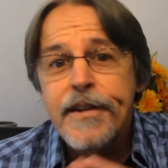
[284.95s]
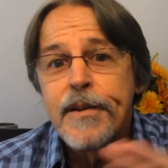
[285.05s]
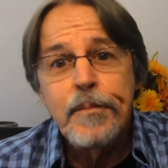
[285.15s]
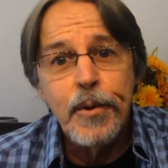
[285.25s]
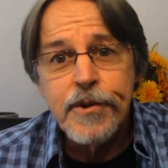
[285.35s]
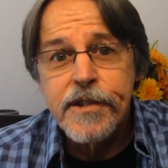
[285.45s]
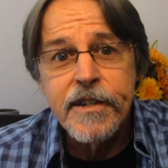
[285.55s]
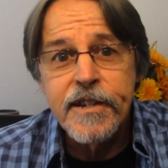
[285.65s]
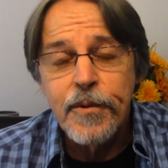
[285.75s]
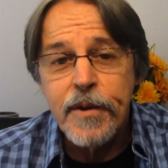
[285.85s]
personally
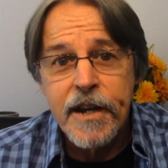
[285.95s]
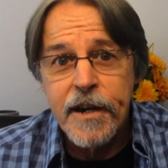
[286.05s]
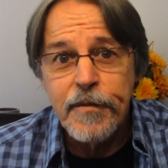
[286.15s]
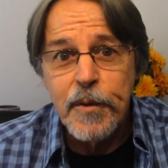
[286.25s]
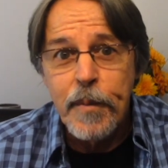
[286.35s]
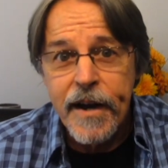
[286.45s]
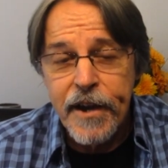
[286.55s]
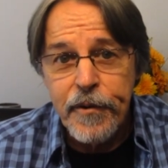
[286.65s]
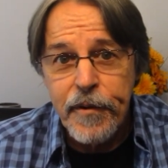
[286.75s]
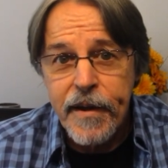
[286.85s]
don't care if you buy it
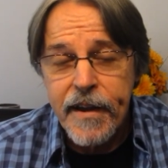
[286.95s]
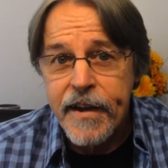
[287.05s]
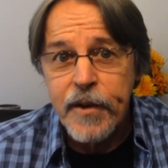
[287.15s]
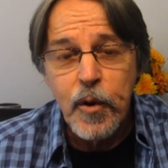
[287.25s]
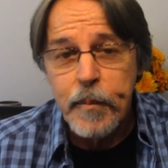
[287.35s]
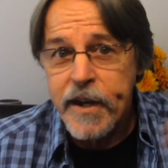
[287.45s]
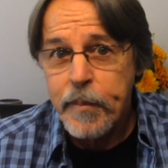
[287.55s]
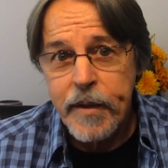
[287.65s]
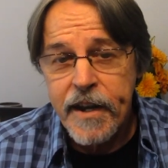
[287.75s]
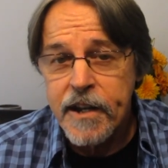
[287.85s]
or not. I don't make a
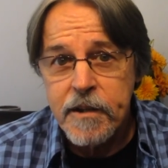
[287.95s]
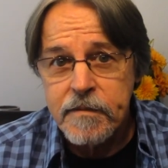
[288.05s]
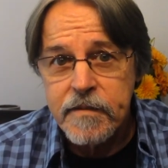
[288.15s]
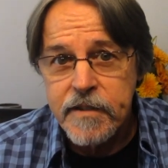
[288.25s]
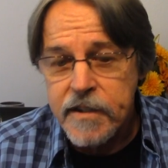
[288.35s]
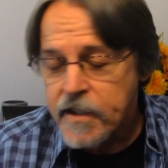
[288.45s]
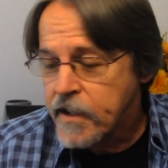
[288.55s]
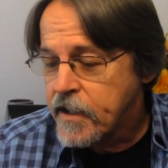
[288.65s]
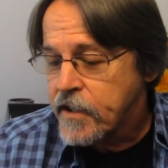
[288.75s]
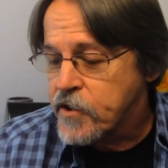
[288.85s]
penny off of it.
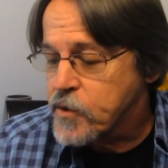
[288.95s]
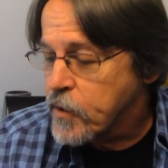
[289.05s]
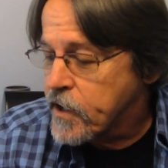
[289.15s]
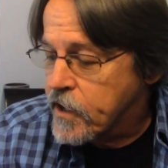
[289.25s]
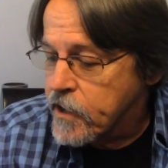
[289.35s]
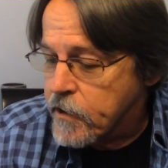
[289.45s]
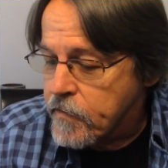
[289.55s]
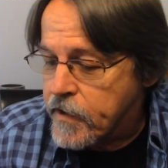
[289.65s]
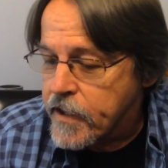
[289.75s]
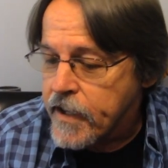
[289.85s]
Just wanted to
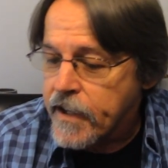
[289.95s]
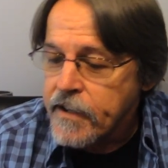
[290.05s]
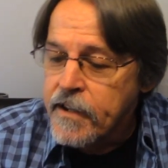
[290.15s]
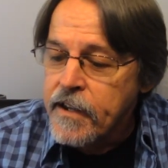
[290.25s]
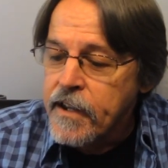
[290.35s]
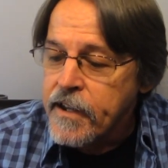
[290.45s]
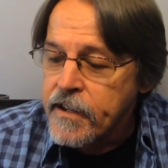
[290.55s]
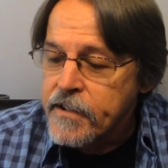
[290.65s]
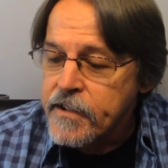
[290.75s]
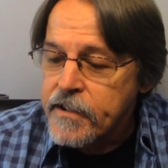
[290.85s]
clarify that.
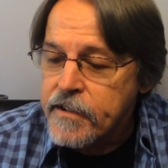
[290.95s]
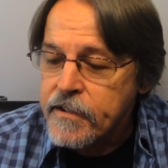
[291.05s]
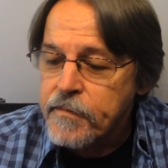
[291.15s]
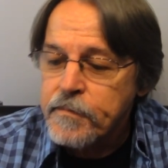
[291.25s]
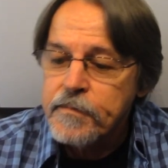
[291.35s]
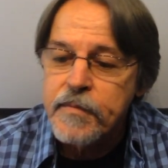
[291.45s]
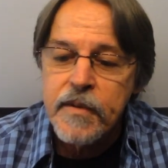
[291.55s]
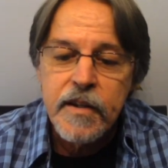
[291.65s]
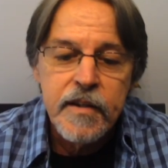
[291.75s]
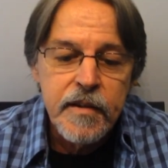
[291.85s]
And uh,
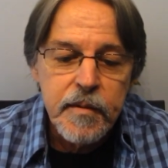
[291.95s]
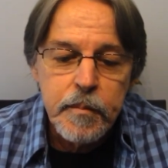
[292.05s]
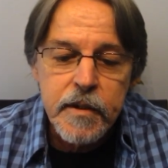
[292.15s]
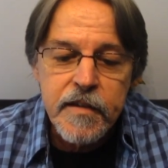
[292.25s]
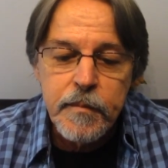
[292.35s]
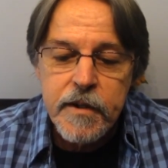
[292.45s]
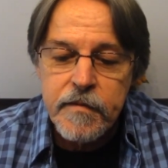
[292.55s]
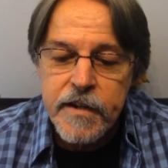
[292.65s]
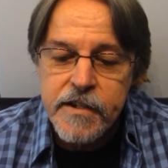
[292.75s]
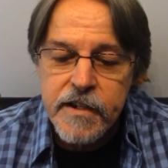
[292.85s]
Believe me if
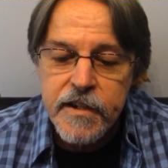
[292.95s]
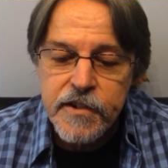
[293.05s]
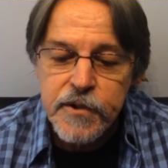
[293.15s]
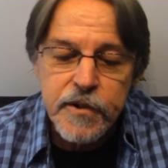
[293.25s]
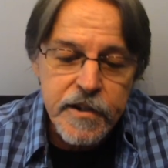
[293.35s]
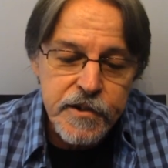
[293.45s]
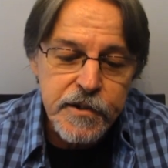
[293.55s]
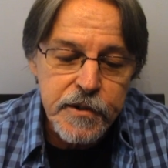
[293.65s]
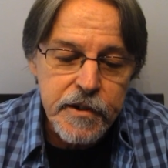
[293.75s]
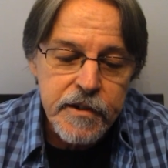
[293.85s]
I say it's good, it's
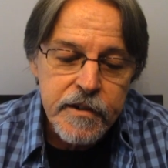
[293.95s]
good.